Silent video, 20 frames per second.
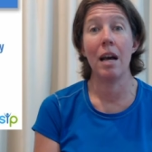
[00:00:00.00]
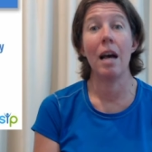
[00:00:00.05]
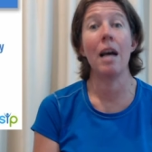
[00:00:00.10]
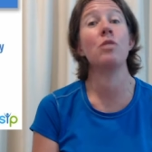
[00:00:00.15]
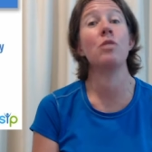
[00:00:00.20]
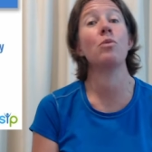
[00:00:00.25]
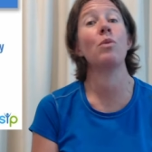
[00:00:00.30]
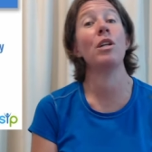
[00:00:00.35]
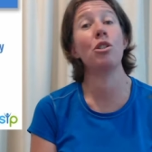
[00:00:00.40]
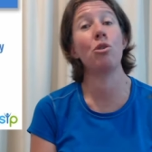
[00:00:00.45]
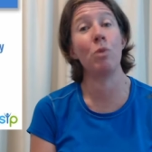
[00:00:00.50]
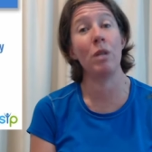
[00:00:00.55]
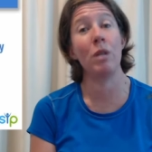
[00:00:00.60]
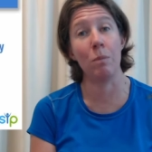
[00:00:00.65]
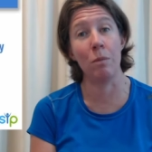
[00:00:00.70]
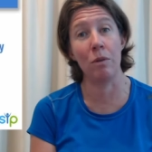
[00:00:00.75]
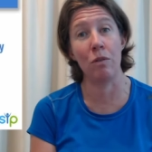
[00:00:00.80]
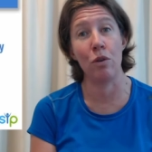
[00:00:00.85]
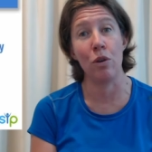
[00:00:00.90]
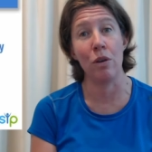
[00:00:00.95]
as well as
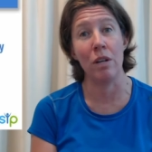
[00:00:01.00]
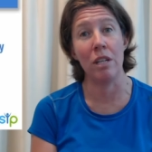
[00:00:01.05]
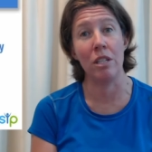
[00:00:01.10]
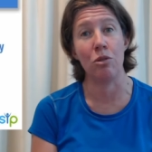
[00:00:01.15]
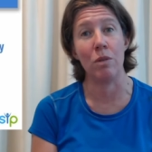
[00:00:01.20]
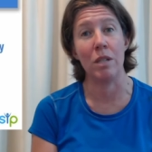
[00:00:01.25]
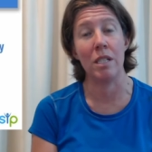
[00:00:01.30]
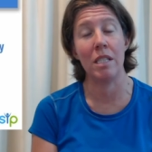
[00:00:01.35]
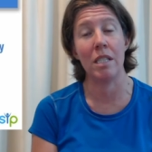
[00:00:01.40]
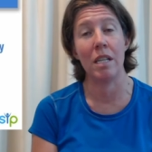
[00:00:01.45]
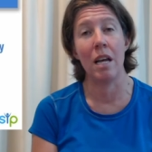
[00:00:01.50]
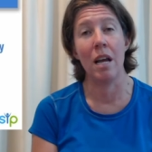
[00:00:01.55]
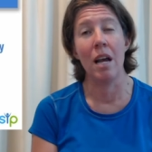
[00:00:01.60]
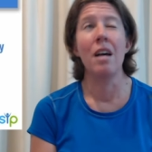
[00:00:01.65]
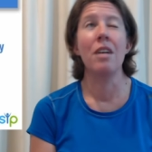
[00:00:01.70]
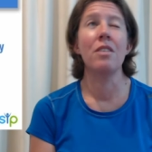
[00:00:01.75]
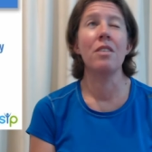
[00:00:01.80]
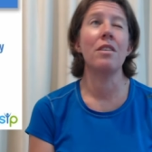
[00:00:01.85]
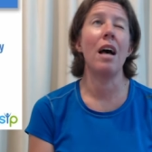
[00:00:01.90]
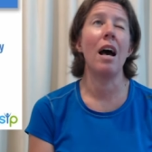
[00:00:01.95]
treatment for your injuries.
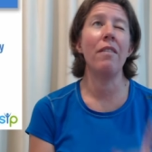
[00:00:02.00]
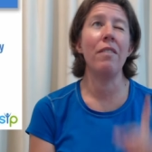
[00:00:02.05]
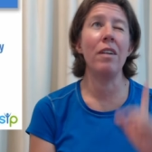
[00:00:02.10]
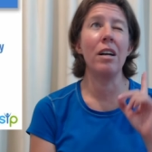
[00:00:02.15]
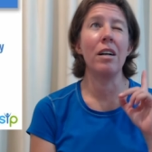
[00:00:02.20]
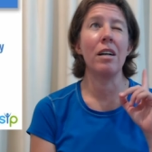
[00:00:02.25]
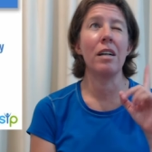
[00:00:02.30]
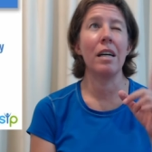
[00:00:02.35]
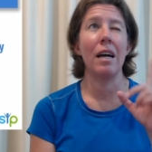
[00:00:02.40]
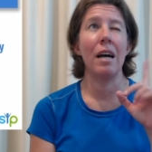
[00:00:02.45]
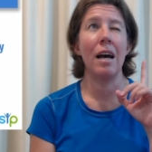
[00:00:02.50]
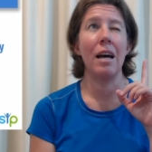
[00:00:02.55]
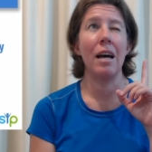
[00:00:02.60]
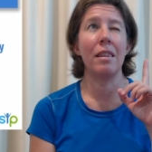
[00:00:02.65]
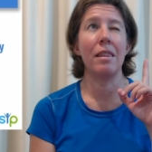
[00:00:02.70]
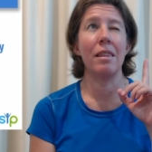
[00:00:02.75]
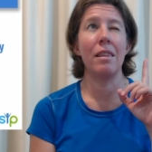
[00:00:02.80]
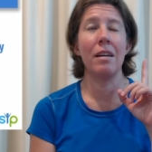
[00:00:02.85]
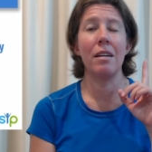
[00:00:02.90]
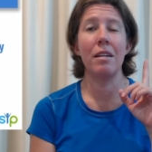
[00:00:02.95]
So have a look
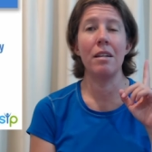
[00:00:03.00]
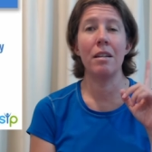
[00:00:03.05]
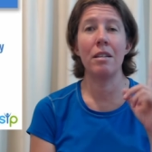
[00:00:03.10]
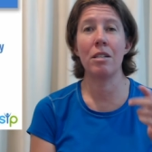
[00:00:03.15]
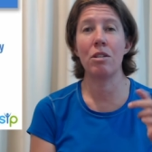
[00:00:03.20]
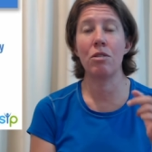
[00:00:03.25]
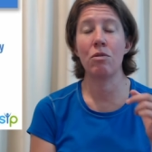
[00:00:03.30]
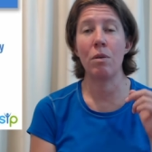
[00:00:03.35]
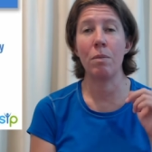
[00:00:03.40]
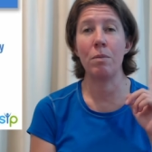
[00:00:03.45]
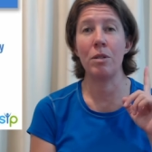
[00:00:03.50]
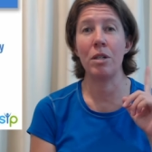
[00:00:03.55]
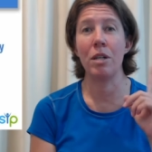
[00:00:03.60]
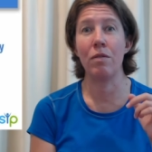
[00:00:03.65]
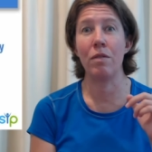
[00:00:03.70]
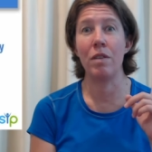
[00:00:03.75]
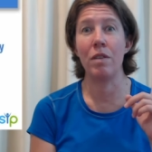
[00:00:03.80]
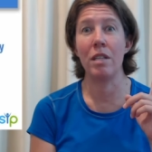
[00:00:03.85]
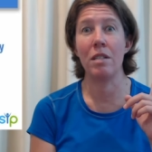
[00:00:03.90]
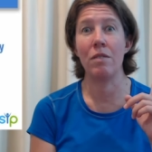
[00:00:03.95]
at the description
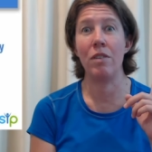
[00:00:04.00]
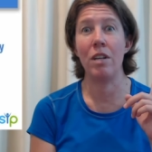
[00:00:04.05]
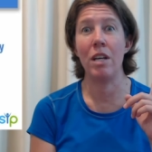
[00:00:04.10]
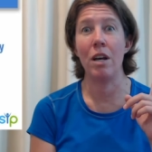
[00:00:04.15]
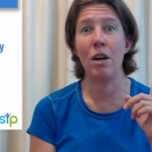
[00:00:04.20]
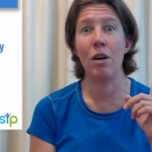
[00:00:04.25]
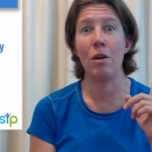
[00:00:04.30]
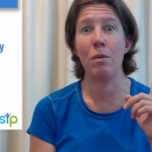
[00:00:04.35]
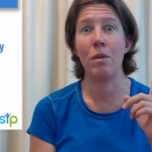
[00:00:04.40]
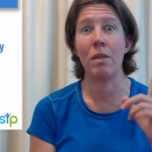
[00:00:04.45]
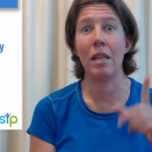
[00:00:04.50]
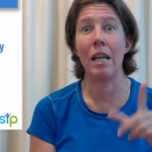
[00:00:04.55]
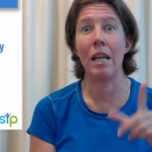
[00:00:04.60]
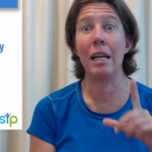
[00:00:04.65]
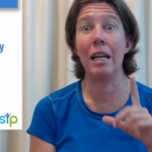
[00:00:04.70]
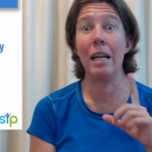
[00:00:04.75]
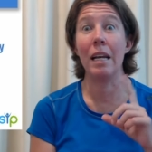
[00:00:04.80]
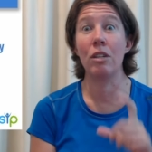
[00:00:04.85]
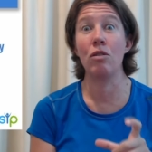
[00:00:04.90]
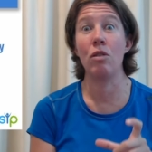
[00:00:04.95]
of this video. The
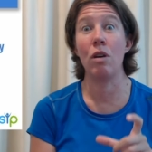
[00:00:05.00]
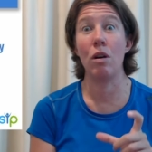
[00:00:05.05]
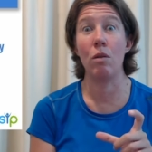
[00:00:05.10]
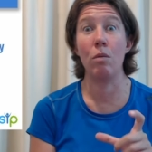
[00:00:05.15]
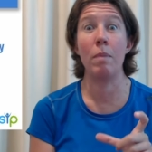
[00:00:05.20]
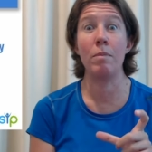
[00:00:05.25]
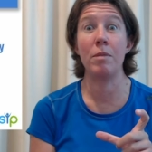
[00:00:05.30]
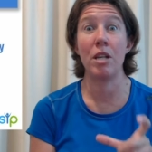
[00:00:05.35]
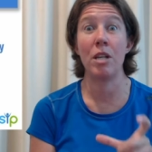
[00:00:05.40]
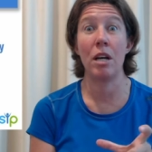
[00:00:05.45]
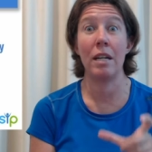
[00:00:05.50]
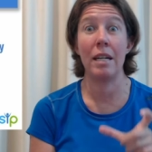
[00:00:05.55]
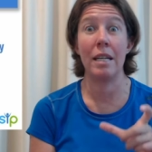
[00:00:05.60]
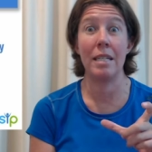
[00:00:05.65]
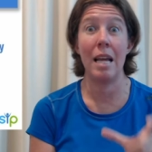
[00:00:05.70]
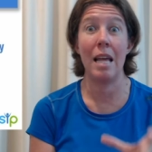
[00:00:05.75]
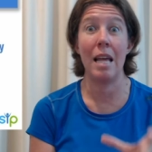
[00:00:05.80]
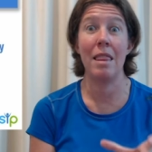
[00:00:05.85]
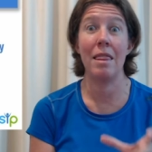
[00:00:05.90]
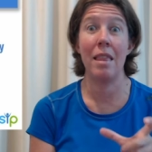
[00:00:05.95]
link to our website is
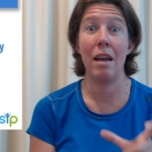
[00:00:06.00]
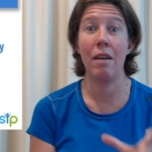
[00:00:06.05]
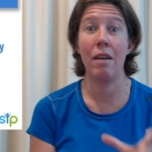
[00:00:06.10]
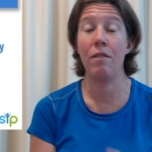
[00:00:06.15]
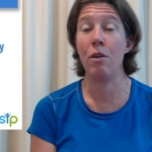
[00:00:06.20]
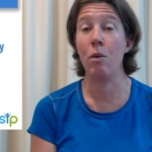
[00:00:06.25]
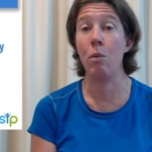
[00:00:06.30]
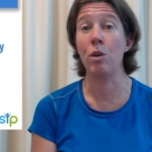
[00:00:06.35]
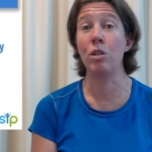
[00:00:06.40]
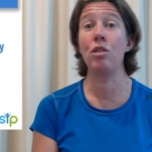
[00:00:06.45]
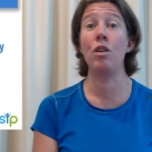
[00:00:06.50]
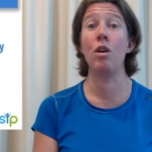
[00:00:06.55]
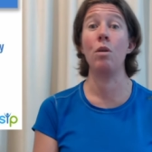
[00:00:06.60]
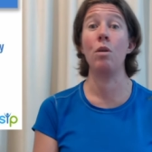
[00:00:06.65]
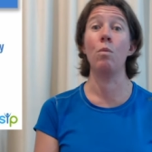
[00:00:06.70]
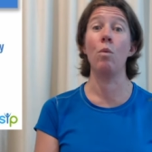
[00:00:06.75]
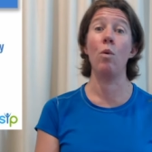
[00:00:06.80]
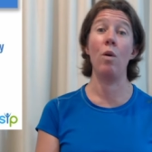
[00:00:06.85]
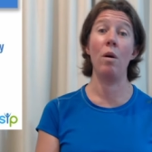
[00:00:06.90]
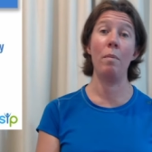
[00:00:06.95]
in there if you want to know
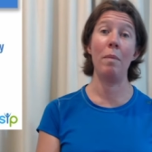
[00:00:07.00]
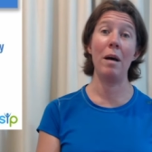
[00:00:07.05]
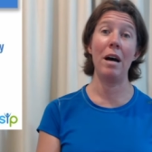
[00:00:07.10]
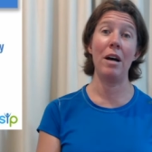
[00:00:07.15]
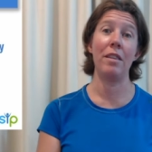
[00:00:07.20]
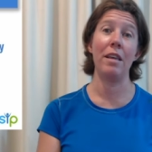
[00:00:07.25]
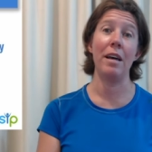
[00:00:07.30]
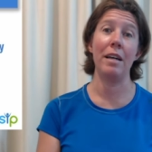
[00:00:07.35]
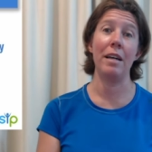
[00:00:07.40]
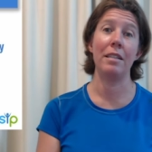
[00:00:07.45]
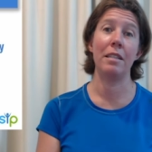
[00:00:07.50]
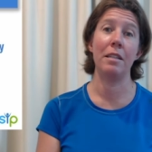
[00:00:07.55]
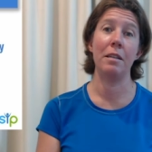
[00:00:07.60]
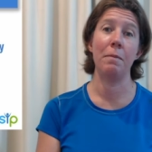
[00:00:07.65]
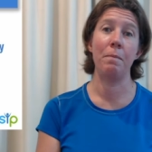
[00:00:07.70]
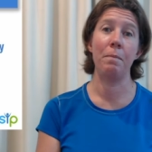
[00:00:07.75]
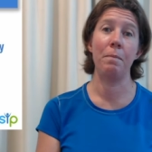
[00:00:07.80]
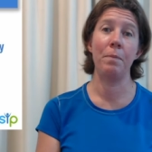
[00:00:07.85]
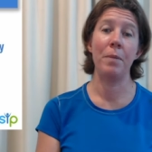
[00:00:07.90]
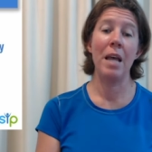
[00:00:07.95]
more about that.
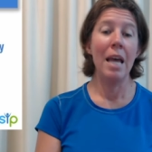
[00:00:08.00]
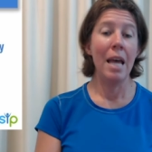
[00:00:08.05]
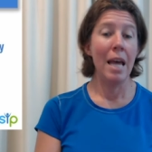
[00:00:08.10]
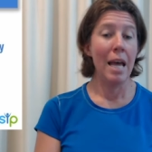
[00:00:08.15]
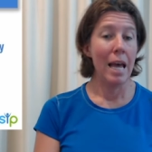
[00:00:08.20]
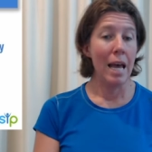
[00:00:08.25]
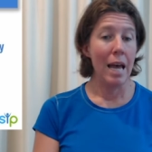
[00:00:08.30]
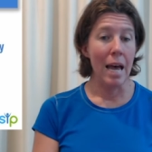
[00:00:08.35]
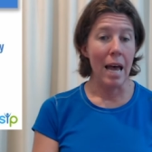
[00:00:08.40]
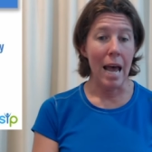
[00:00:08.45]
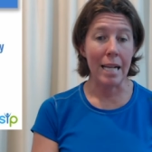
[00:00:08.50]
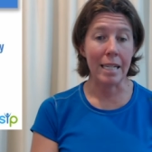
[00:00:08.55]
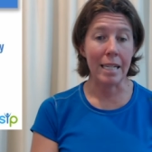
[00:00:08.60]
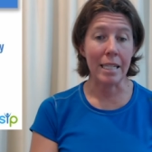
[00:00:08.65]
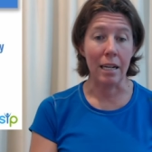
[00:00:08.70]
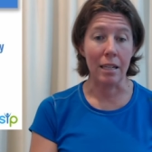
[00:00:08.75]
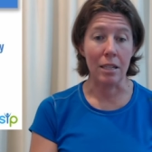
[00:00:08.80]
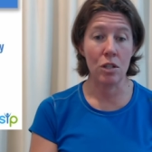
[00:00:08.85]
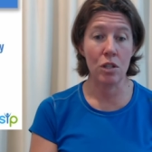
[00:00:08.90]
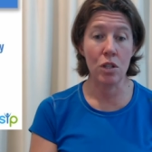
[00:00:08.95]

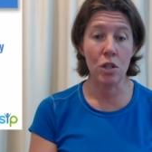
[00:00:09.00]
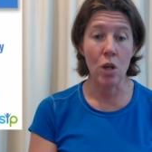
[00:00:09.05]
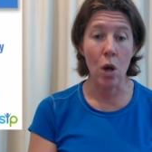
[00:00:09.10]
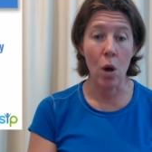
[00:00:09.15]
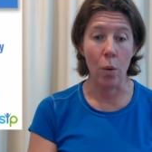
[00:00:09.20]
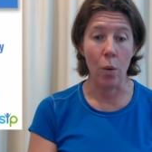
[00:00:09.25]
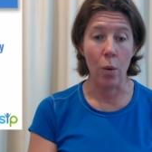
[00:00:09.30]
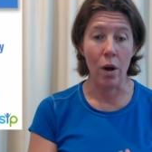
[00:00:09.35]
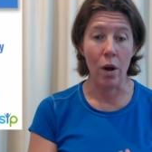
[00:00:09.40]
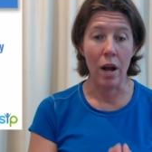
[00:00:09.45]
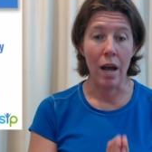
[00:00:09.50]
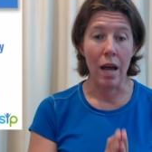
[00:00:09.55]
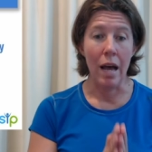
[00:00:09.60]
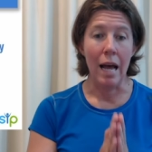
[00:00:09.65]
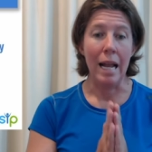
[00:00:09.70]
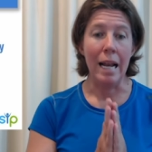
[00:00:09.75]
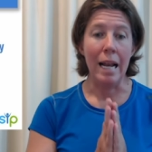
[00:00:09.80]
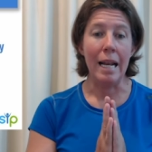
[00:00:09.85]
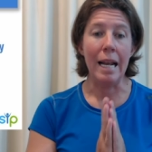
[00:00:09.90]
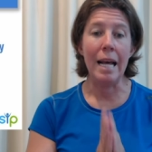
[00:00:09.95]
Excellent. So
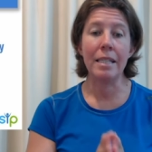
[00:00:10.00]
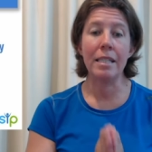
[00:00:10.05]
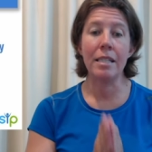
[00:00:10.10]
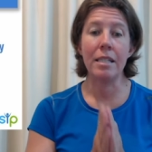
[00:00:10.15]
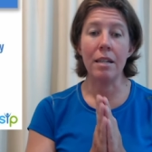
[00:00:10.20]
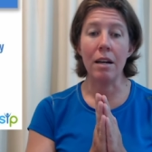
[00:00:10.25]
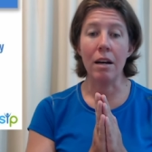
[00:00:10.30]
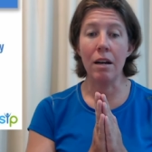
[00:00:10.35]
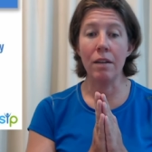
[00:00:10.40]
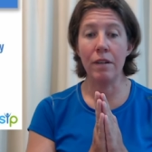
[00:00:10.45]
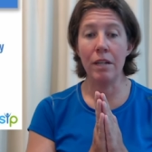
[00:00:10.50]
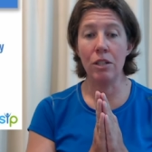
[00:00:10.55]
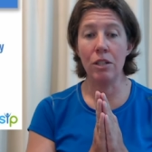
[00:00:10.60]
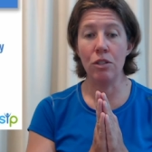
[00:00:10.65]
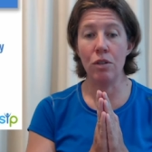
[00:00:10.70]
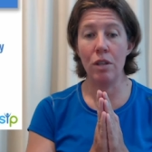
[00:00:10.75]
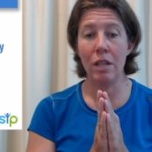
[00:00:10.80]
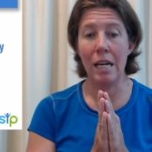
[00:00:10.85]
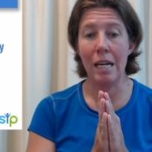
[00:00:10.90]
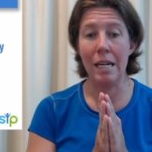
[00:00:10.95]
let's dive
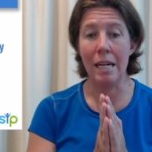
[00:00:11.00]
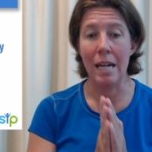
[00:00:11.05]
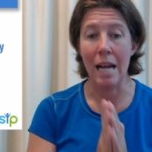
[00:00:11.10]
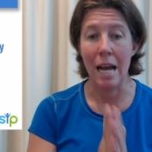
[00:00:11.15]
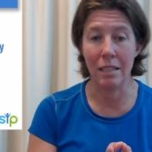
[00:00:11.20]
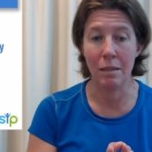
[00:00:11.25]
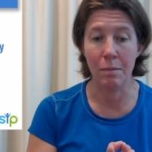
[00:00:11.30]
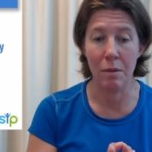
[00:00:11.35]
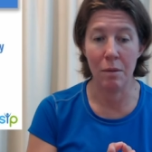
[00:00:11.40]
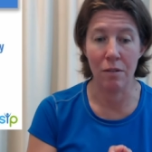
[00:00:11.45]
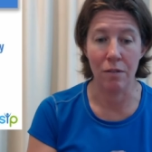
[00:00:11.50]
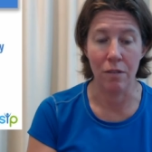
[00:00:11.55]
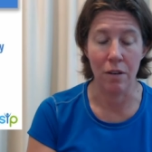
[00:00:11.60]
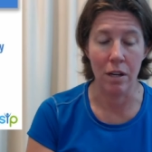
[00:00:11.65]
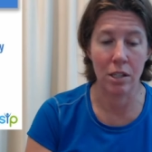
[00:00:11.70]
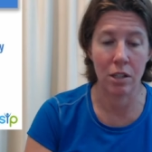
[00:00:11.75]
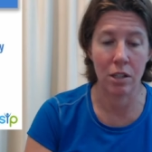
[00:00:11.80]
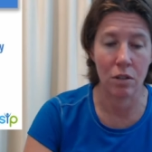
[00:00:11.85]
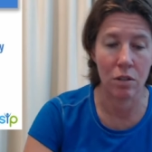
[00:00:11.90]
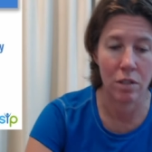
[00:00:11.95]
into the anatomy
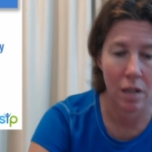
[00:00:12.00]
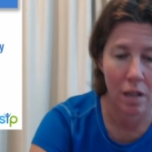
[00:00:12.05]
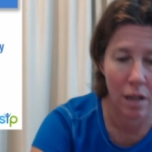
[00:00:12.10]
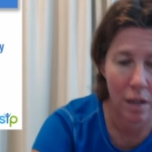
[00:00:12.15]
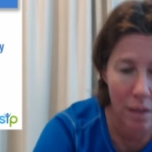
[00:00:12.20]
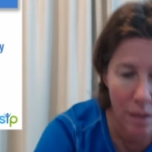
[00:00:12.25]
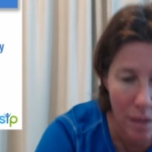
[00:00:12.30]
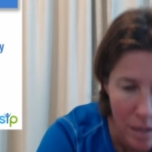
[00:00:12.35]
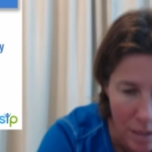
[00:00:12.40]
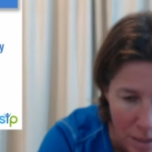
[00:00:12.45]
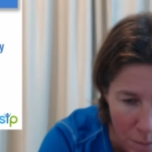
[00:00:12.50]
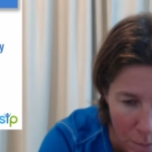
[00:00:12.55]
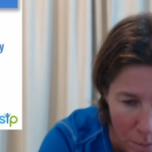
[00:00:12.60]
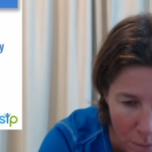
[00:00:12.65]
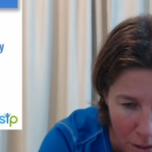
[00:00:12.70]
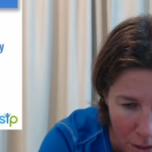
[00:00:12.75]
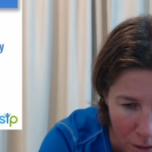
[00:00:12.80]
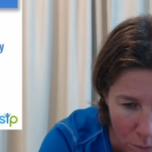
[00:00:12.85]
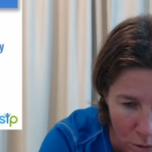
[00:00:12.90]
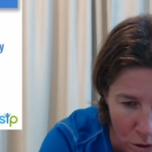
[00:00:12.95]
first, because there's
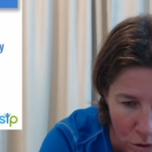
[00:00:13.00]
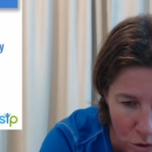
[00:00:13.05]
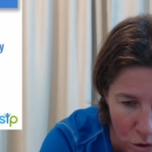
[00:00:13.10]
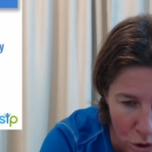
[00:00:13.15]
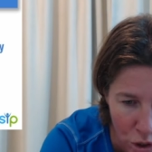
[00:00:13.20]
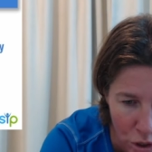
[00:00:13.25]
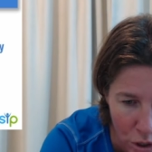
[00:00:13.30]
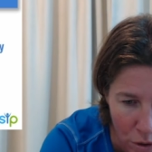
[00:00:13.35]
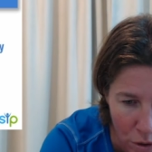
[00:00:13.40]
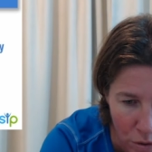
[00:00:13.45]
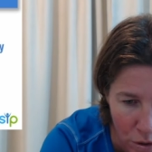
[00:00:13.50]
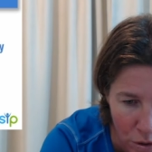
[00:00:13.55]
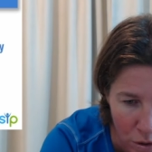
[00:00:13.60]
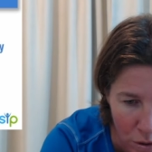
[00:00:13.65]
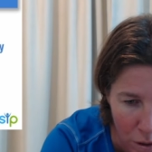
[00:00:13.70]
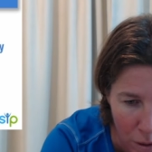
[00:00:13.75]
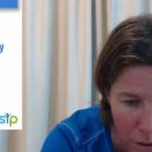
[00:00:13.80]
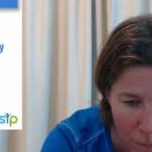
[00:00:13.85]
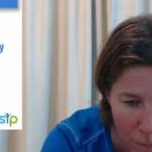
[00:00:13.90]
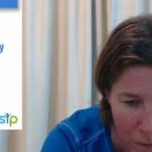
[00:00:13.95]
something I want to show
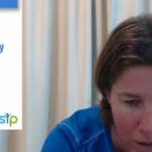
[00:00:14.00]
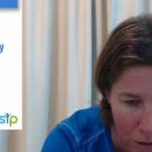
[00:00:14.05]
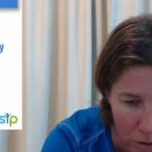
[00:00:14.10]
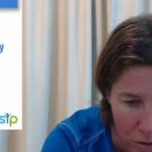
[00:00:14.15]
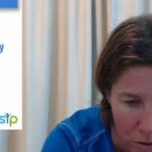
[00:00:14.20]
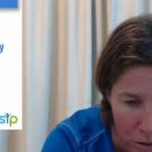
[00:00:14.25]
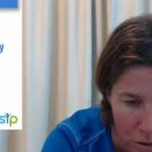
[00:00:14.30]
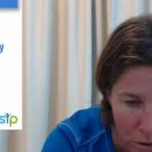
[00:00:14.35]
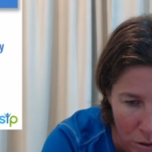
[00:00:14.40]
you about